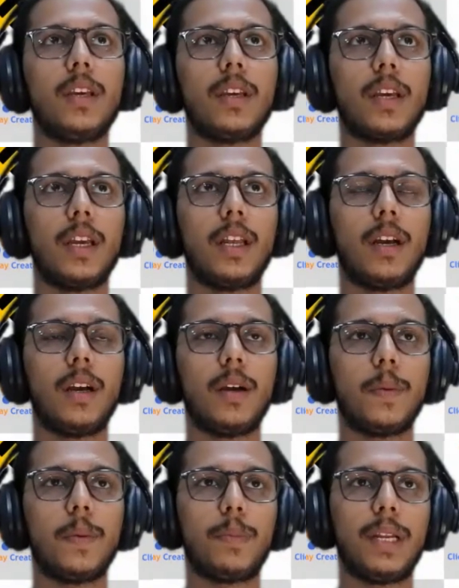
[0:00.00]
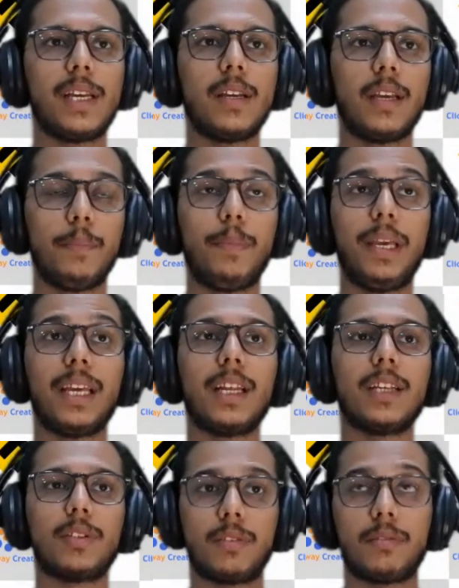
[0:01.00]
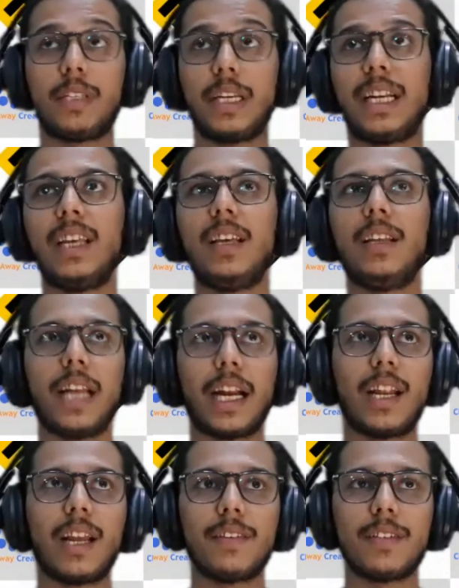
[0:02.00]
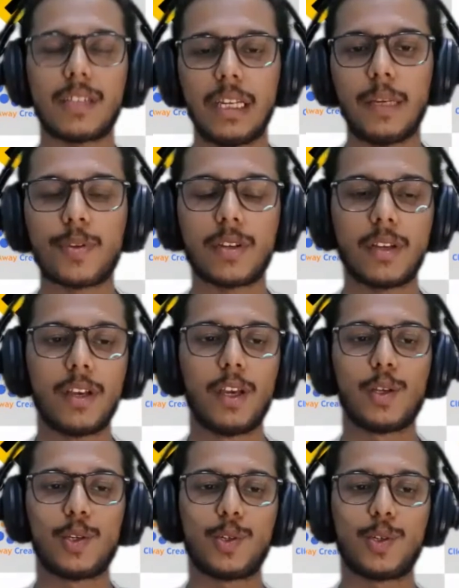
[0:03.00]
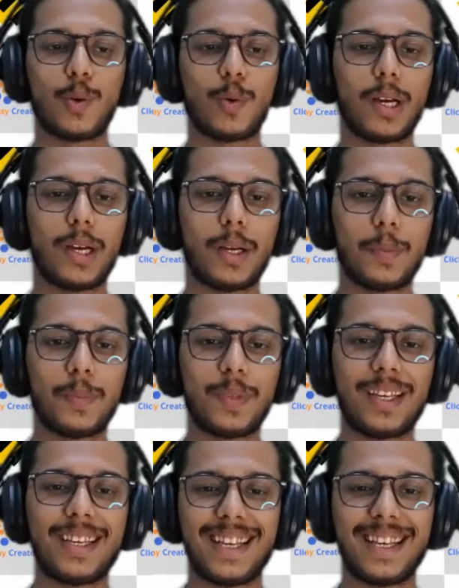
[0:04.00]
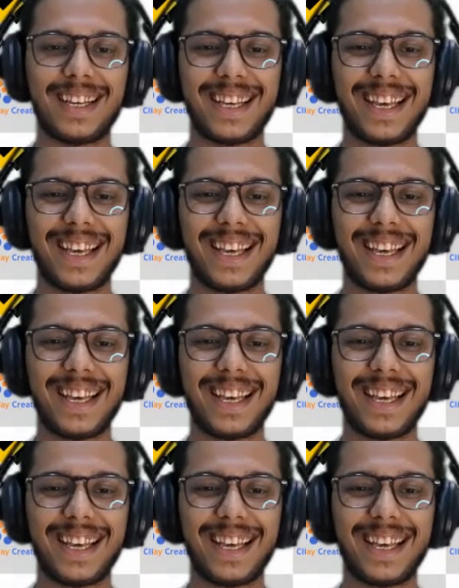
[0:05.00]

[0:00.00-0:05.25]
Being in a play, being in a city that never sleeps. So yes.